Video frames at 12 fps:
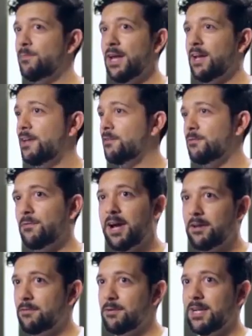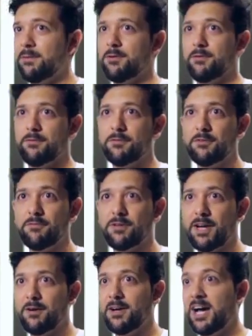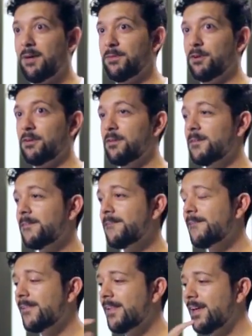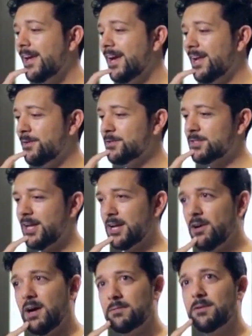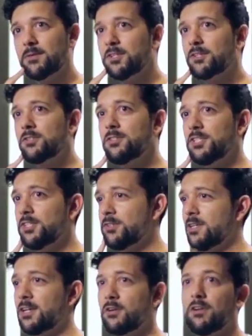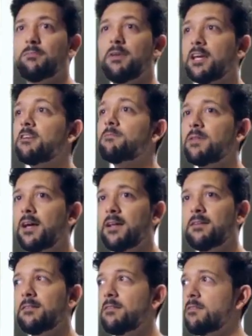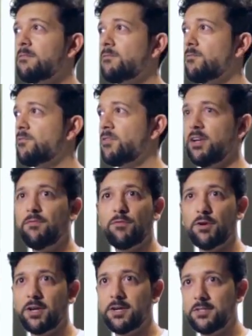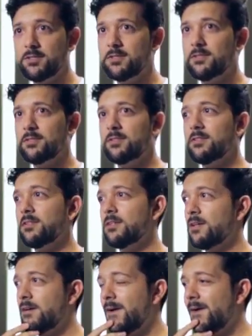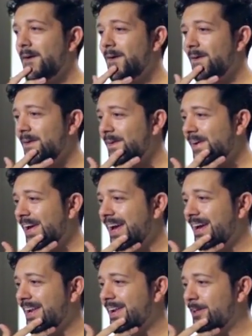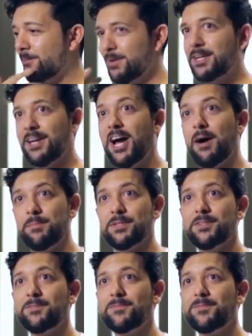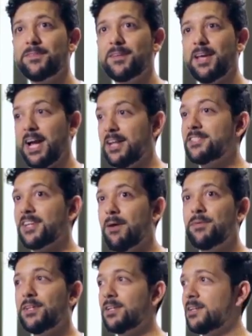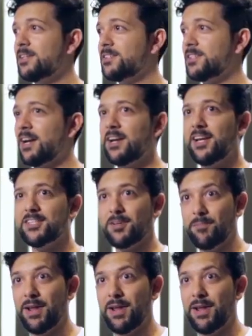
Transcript: or painting or writing or whatever you, you feel happy? And I was like, no, I'm, I'm going to continue, and I'm going to make a plan, three, four years, and I'll make it happen. And it's happening exactly as I